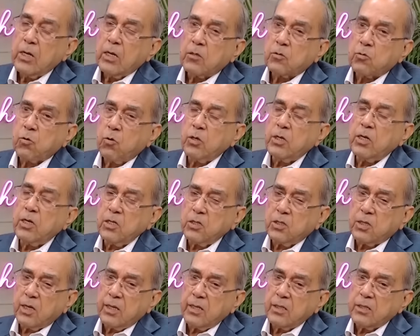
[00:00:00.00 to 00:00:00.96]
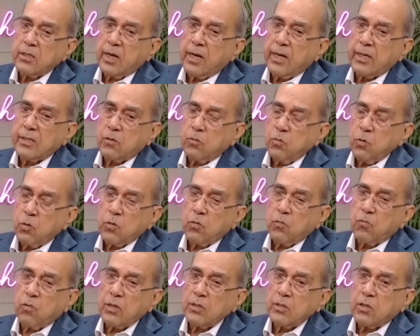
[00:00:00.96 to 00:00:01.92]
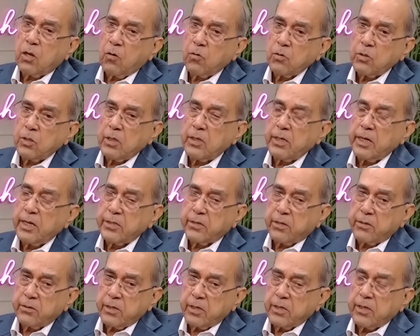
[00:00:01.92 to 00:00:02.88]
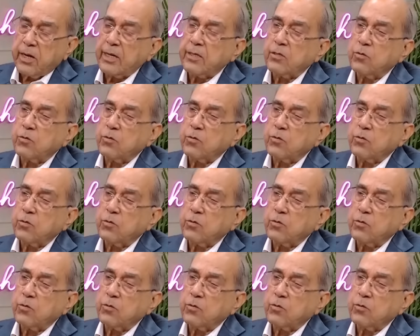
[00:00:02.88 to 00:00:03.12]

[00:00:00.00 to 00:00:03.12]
So he said that, look, 1,800, I